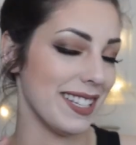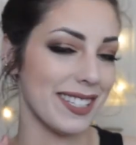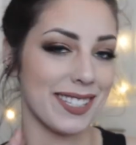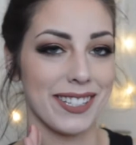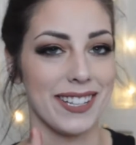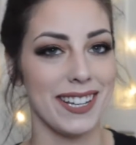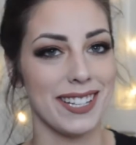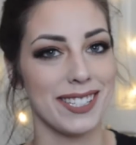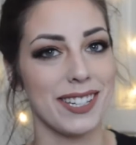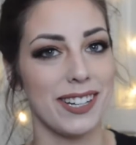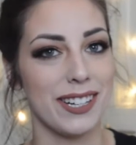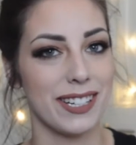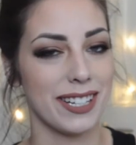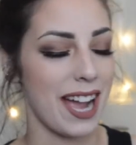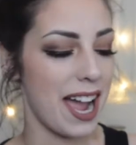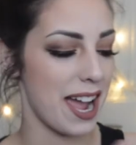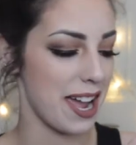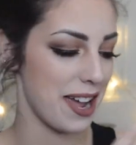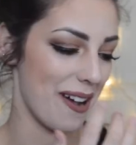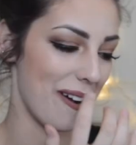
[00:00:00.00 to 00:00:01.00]
So that song
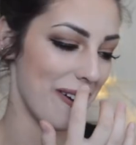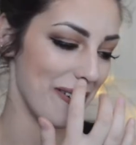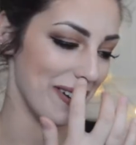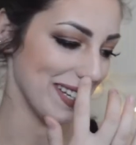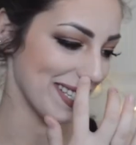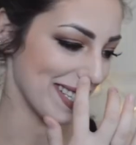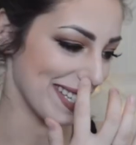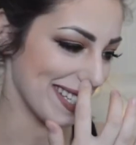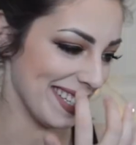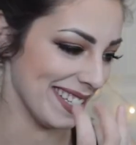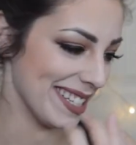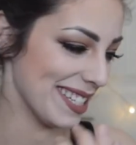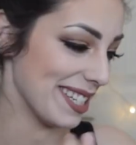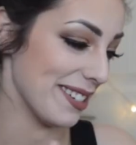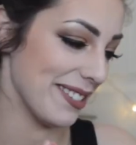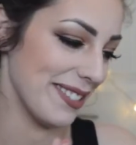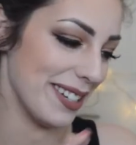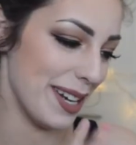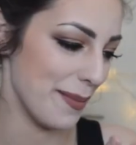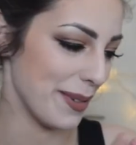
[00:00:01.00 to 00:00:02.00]
I always listen
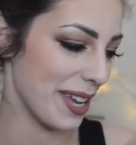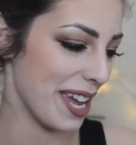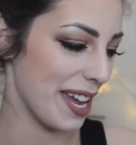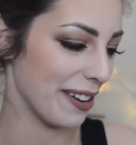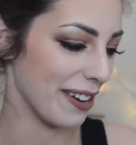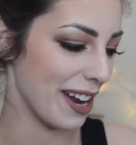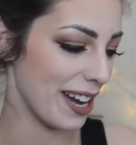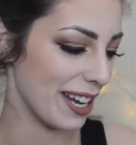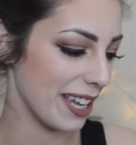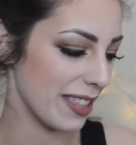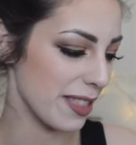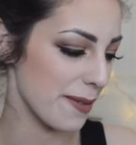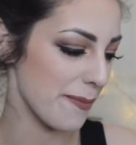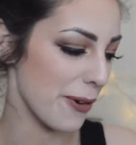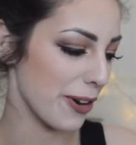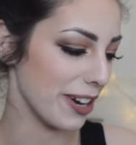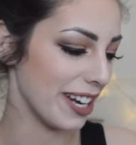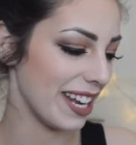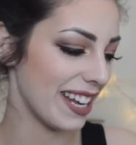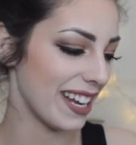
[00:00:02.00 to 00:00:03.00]
to when I'm getting ready in the
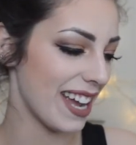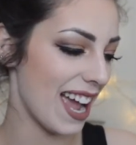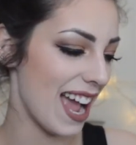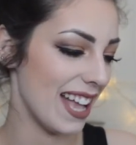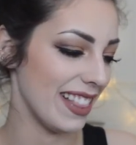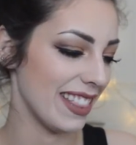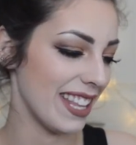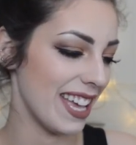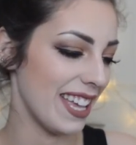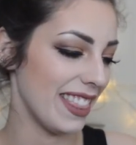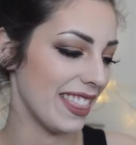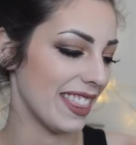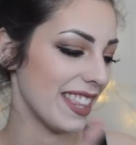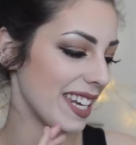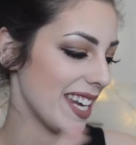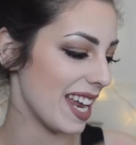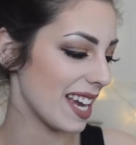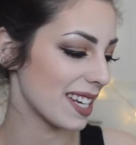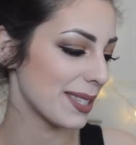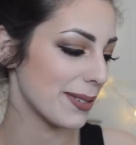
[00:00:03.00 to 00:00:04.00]
morning. And then the
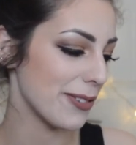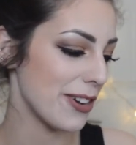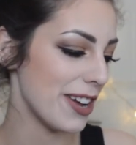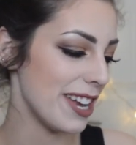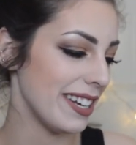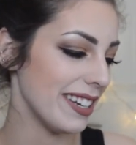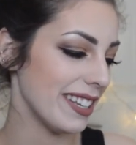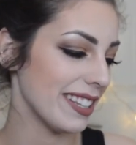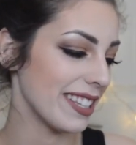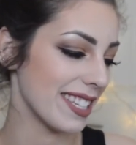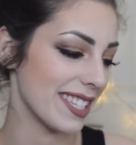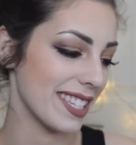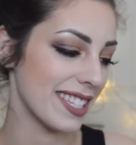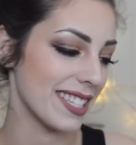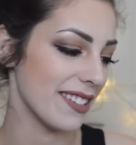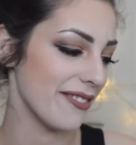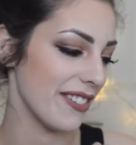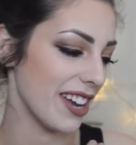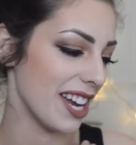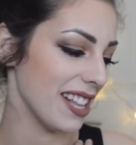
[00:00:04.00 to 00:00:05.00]
next one, this is
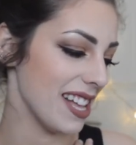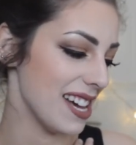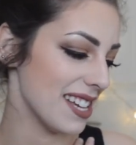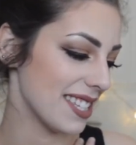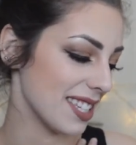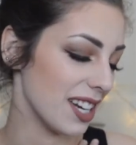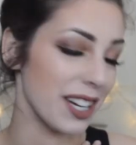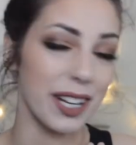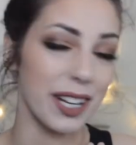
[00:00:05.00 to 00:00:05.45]
the very last song